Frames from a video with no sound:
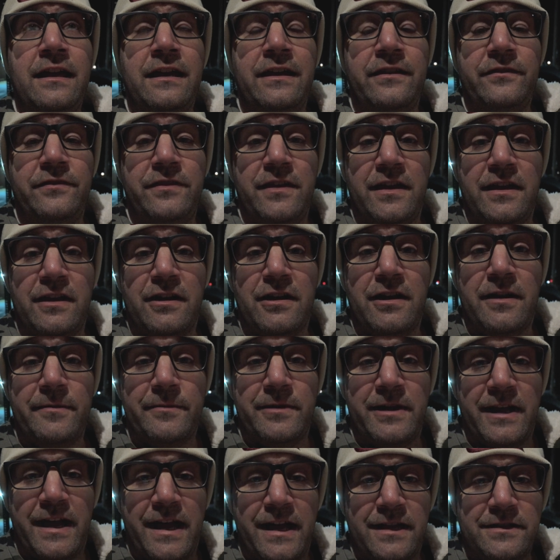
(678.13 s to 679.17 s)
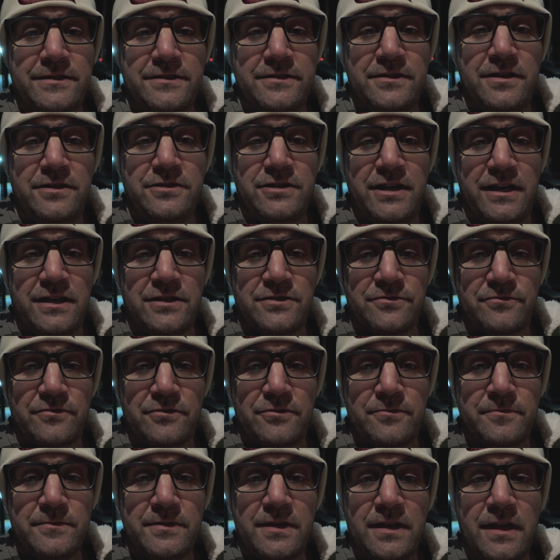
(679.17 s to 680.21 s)
If they are, I'm going to ask to change
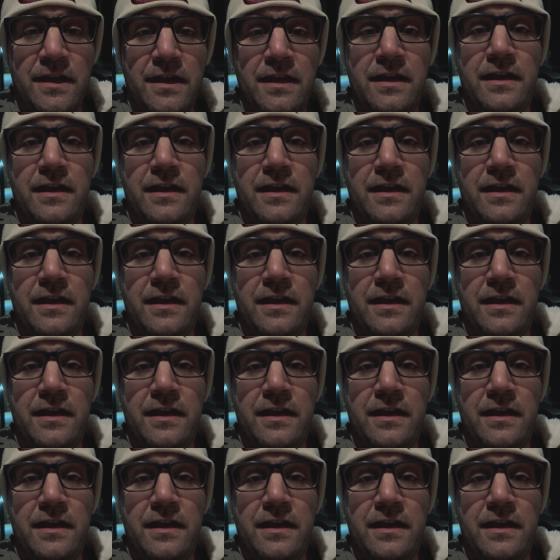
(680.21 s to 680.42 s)
rooms,